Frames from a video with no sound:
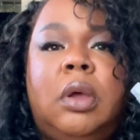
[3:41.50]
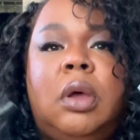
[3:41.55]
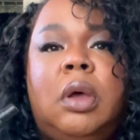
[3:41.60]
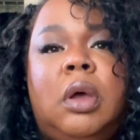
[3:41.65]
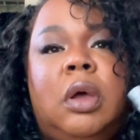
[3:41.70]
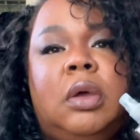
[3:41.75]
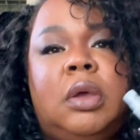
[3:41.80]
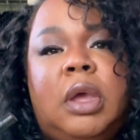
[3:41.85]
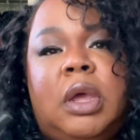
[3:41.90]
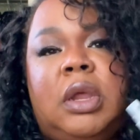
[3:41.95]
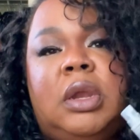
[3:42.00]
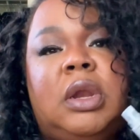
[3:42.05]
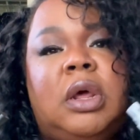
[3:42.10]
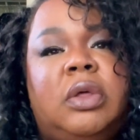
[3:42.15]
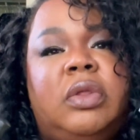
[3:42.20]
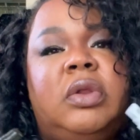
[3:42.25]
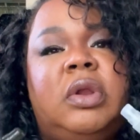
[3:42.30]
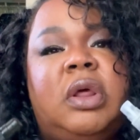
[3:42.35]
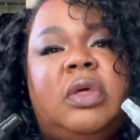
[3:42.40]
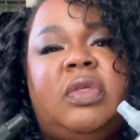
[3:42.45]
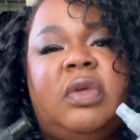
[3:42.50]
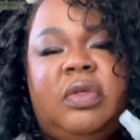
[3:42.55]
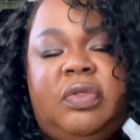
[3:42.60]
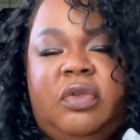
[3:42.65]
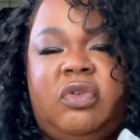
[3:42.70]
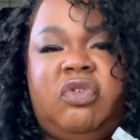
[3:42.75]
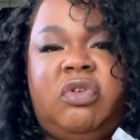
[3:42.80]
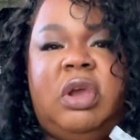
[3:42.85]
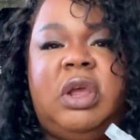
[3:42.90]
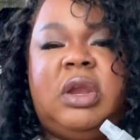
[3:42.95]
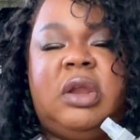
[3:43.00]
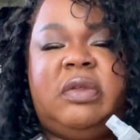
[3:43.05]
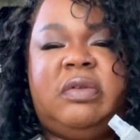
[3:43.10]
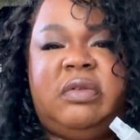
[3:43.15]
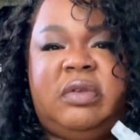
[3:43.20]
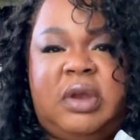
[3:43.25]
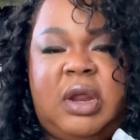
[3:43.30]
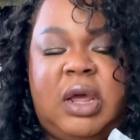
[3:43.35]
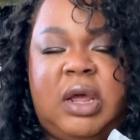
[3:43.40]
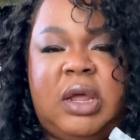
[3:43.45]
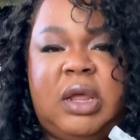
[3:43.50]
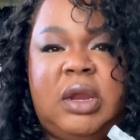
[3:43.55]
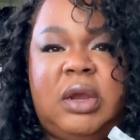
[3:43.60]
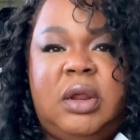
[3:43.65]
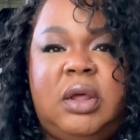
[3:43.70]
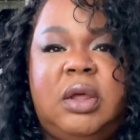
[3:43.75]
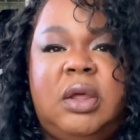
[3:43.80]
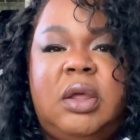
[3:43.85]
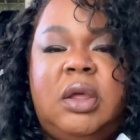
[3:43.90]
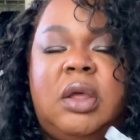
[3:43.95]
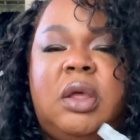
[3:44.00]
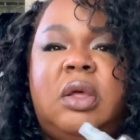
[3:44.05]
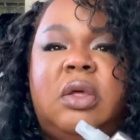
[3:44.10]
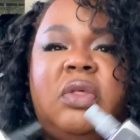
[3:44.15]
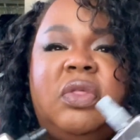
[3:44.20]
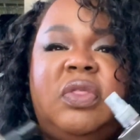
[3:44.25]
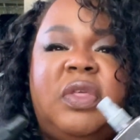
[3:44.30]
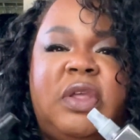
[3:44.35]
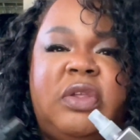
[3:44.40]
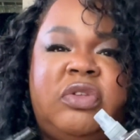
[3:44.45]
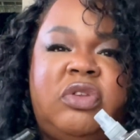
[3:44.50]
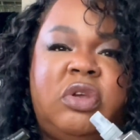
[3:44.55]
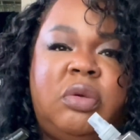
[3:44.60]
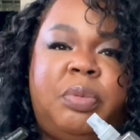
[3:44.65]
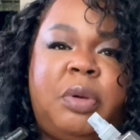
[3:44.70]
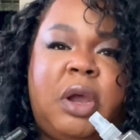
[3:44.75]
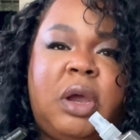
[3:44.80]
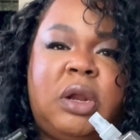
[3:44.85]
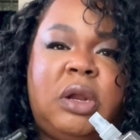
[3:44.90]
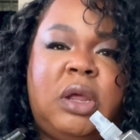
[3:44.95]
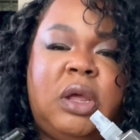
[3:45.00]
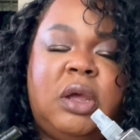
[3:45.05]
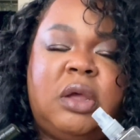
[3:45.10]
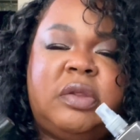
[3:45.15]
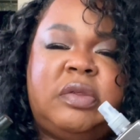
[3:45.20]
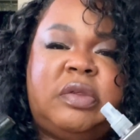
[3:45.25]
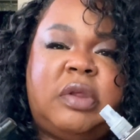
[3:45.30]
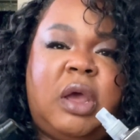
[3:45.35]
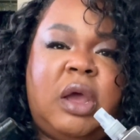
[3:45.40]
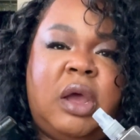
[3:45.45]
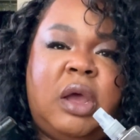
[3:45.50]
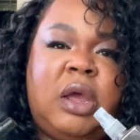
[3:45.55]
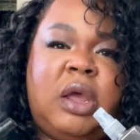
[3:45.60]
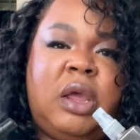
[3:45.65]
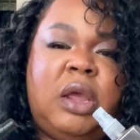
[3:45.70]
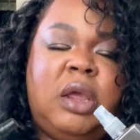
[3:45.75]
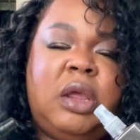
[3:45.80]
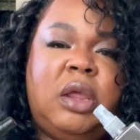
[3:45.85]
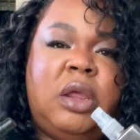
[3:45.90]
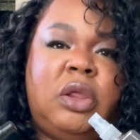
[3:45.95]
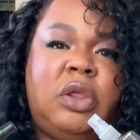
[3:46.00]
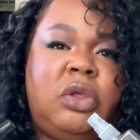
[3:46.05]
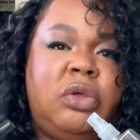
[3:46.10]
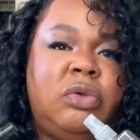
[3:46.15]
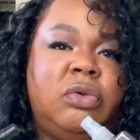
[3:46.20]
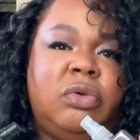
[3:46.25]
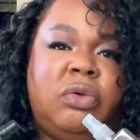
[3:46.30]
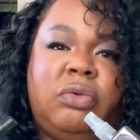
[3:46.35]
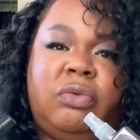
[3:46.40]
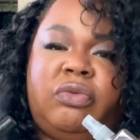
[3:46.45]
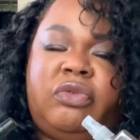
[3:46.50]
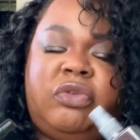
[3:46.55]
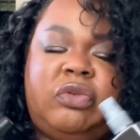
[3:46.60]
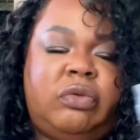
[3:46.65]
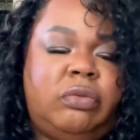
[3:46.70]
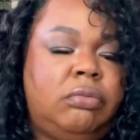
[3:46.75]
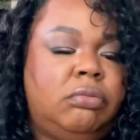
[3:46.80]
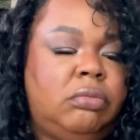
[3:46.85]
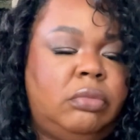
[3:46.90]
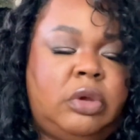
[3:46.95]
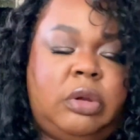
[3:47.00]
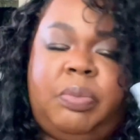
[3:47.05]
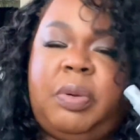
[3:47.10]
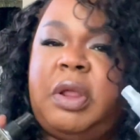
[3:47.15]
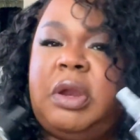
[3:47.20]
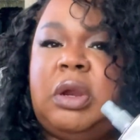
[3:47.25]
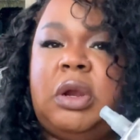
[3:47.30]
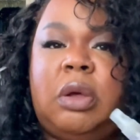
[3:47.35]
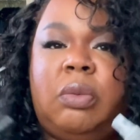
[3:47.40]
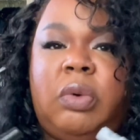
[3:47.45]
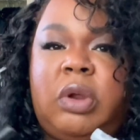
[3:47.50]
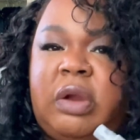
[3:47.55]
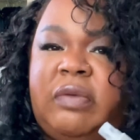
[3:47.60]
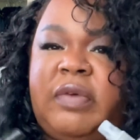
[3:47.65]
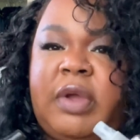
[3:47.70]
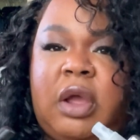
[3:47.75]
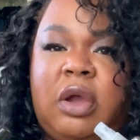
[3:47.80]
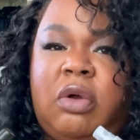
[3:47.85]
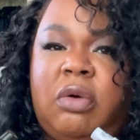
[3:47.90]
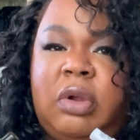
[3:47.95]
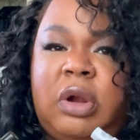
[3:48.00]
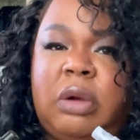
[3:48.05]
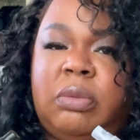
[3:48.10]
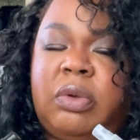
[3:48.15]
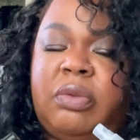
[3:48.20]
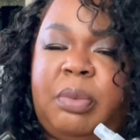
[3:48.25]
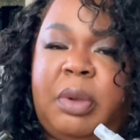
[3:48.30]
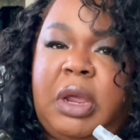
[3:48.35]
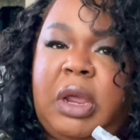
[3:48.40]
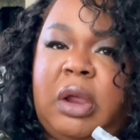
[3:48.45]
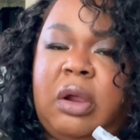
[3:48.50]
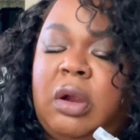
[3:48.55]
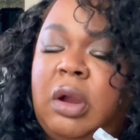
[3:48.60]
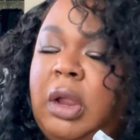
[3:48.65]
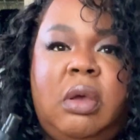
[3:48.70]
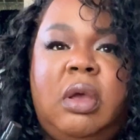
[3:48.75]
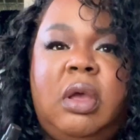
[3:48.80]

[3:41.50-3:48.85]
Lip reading: Okay, now that I think the train is done, these two products I use depending on what I've got going on with my hair.